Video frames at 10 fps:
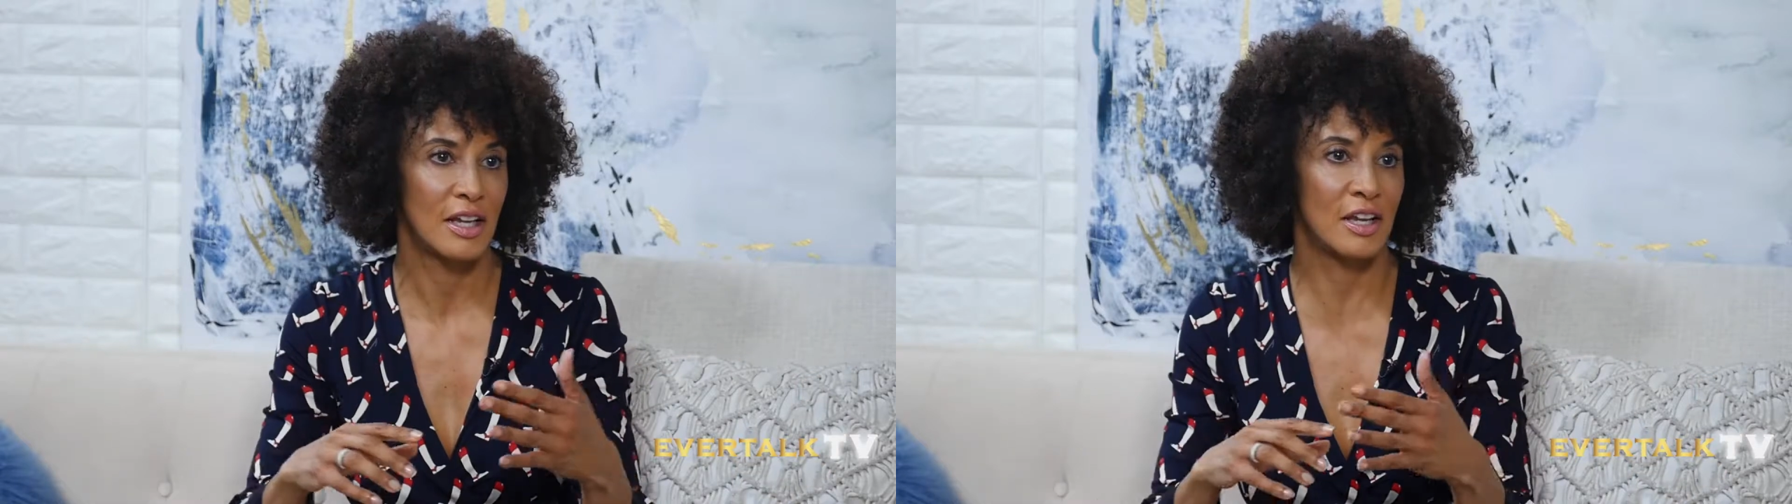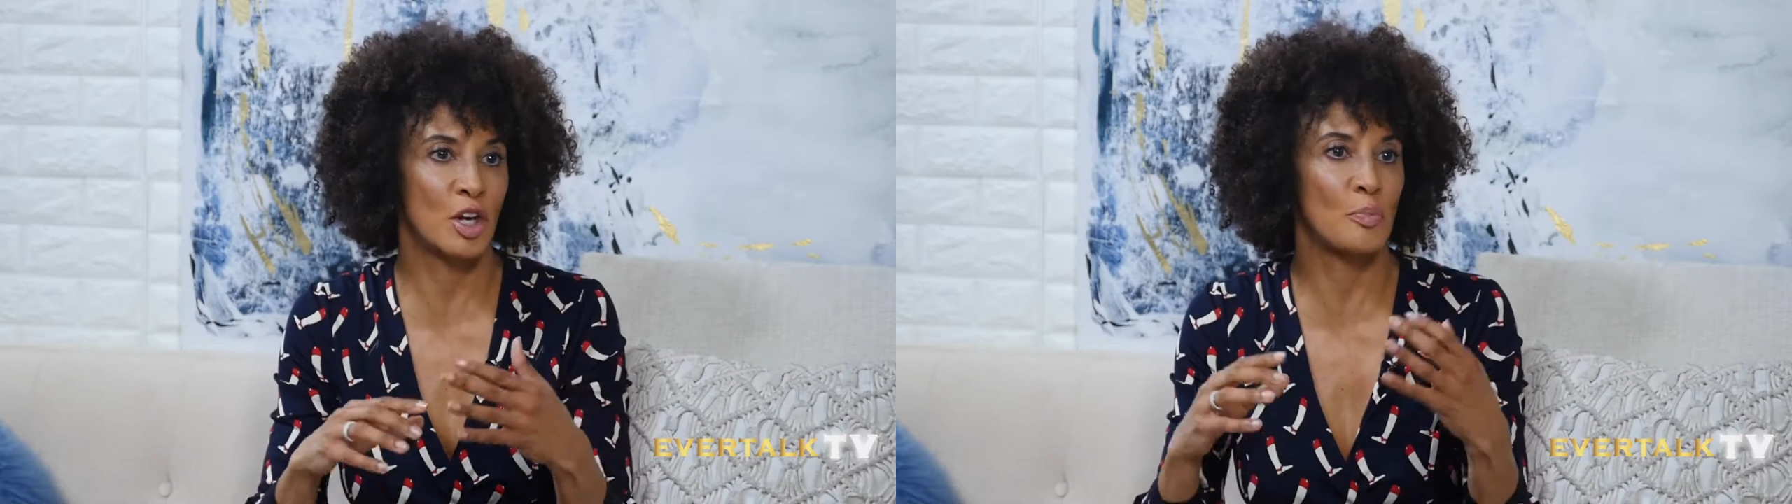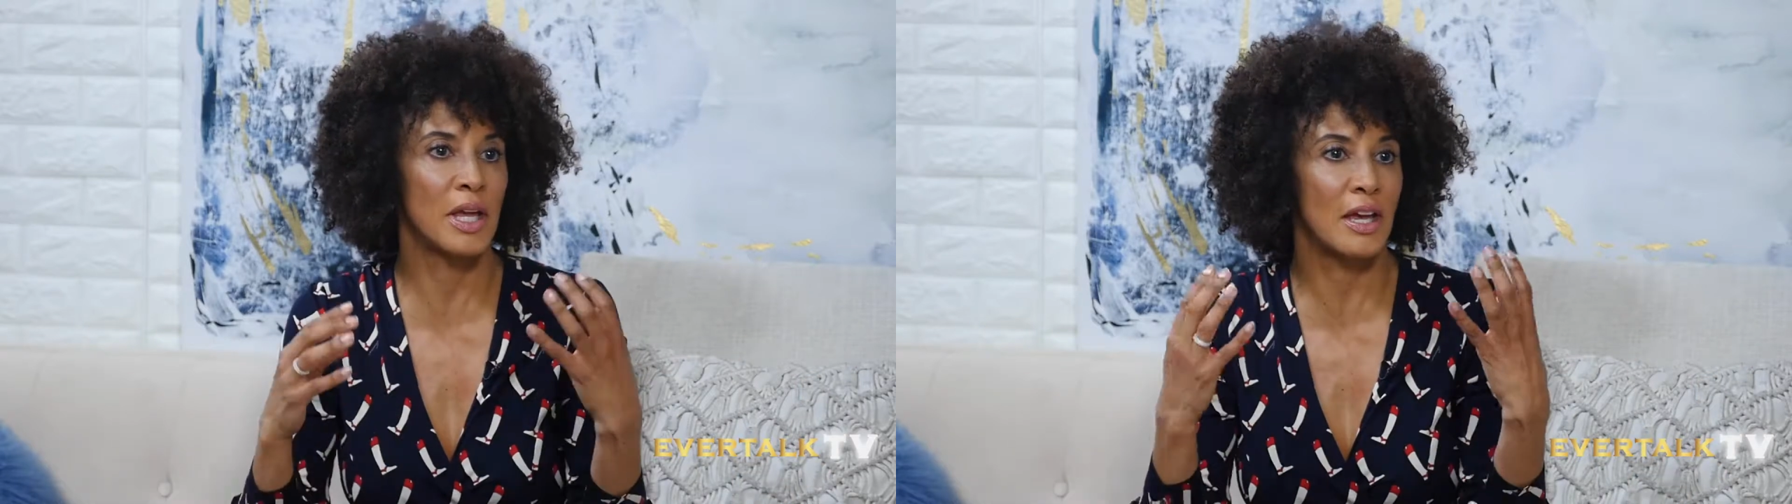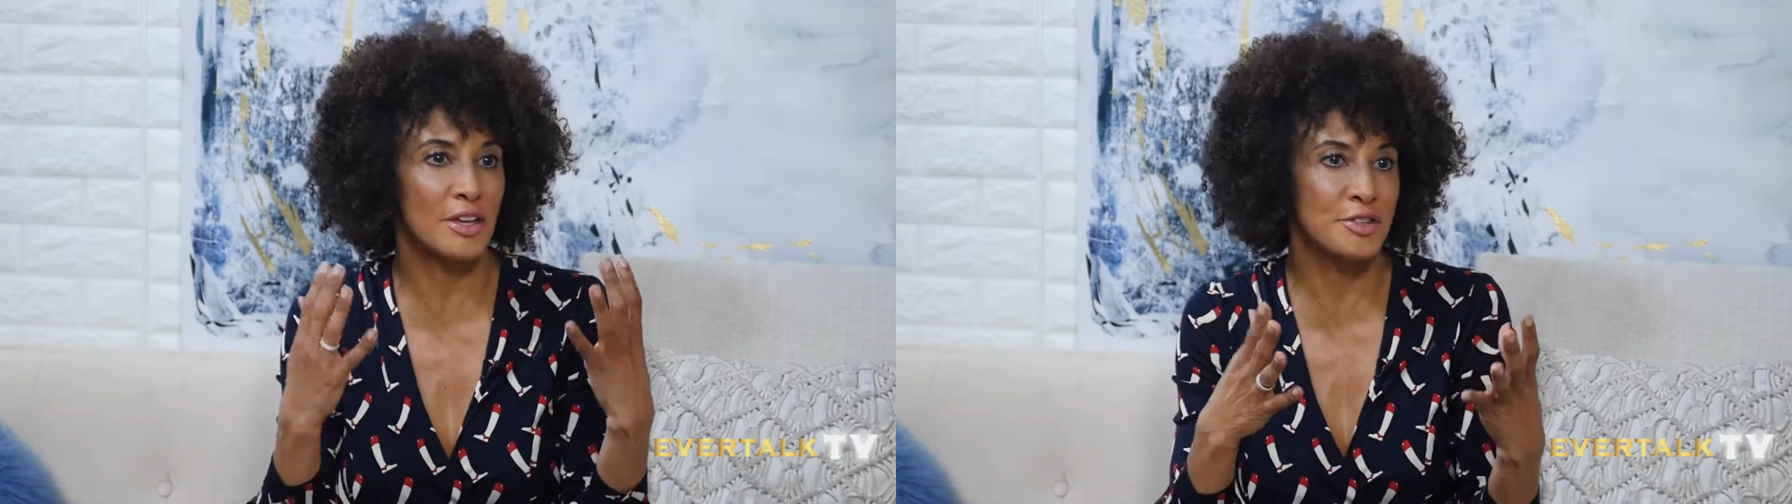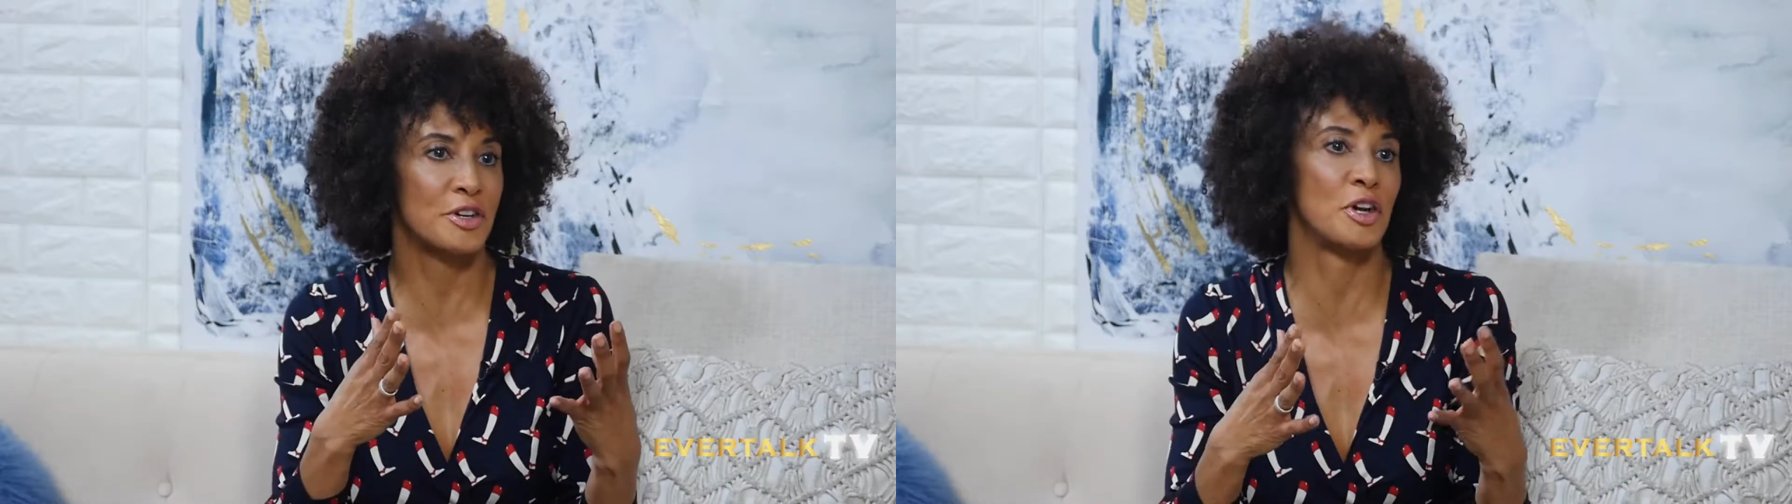You know,
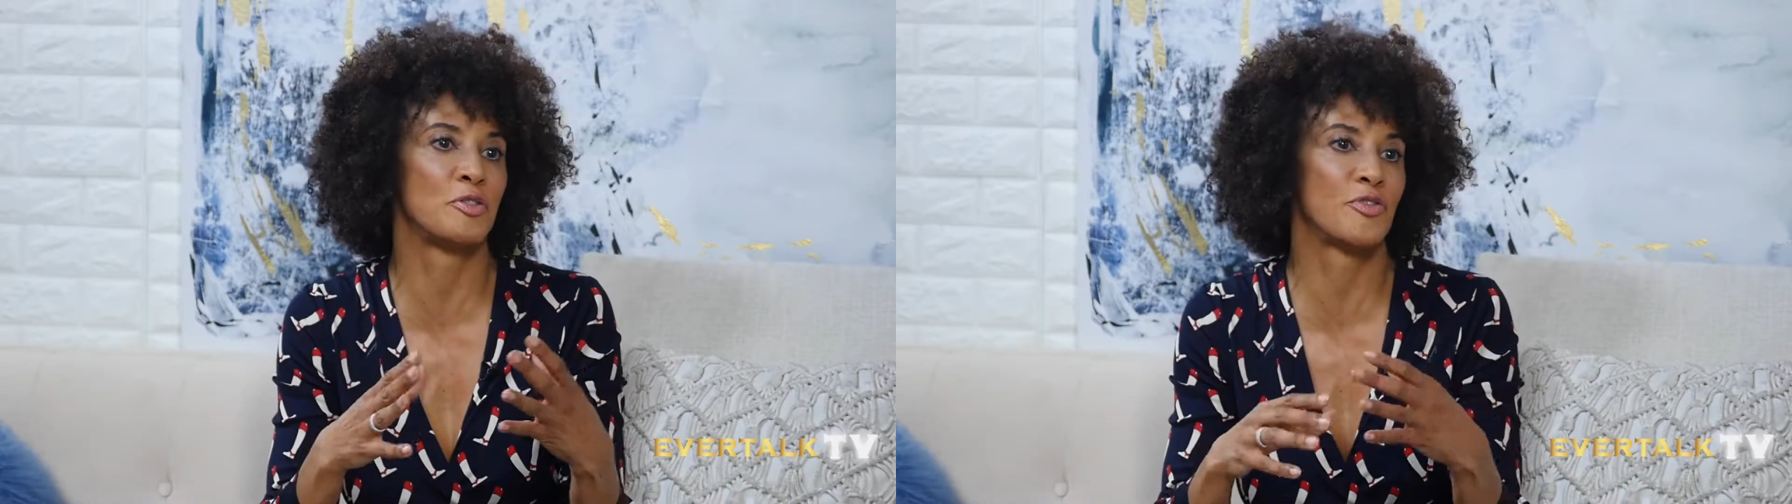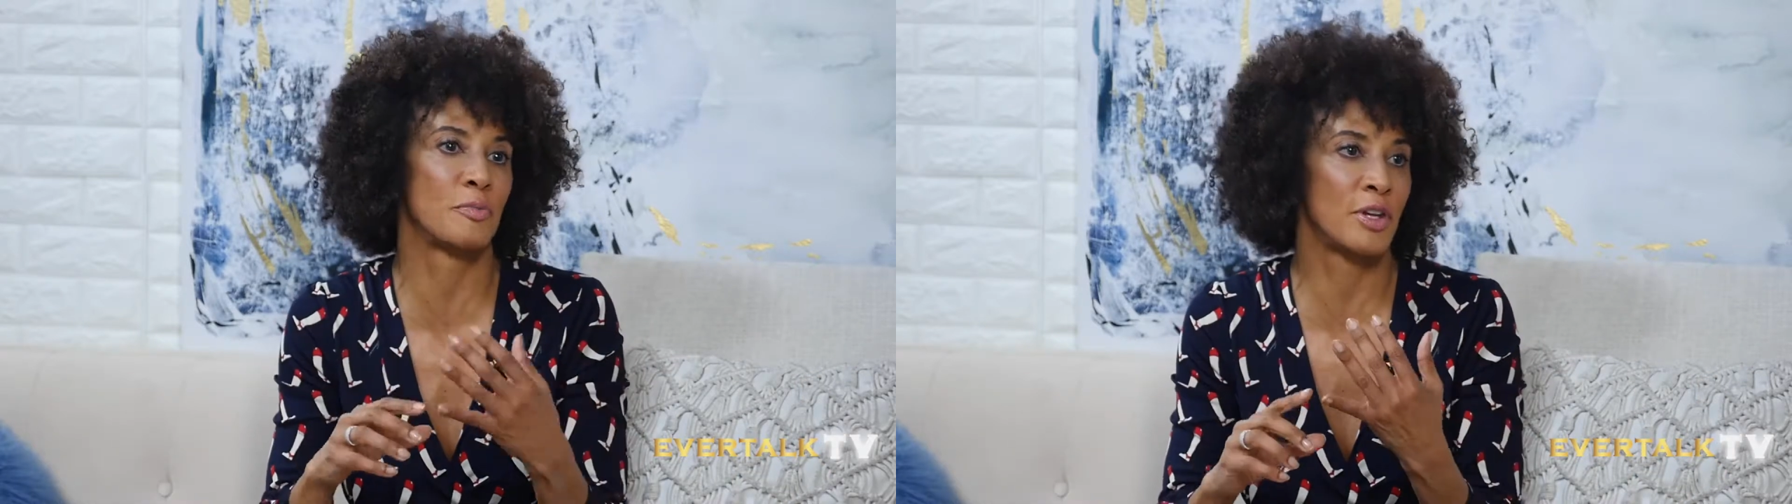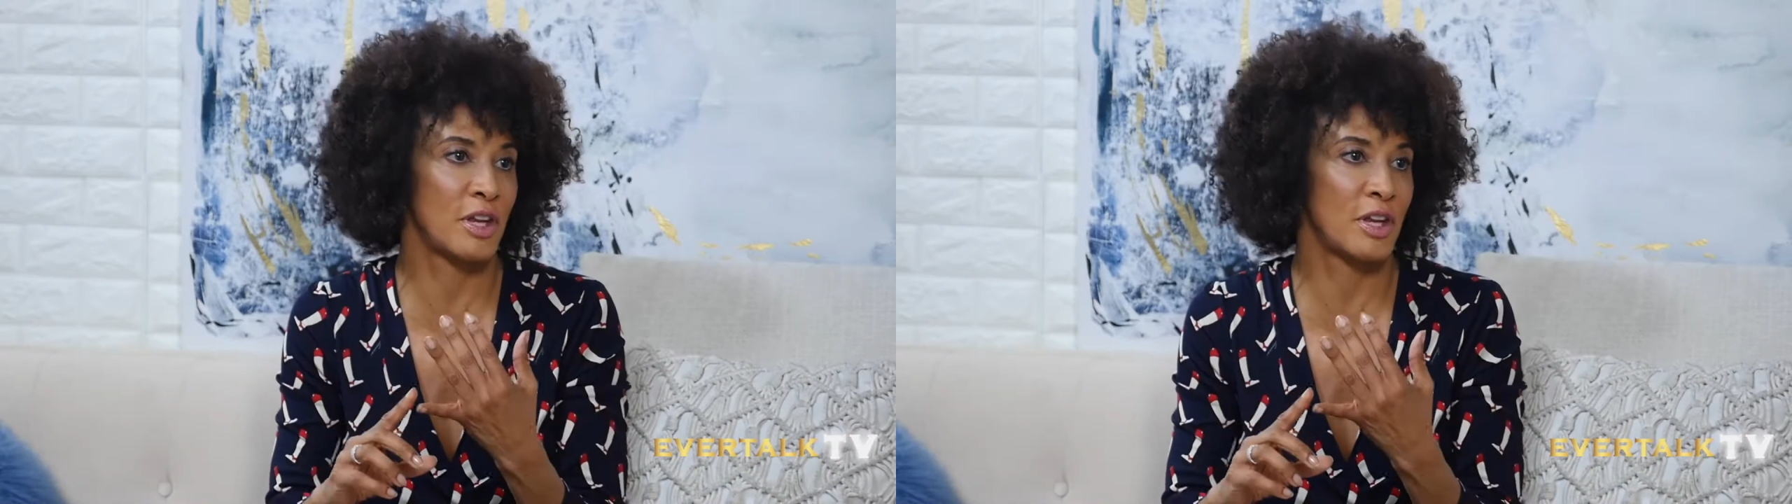because they're known for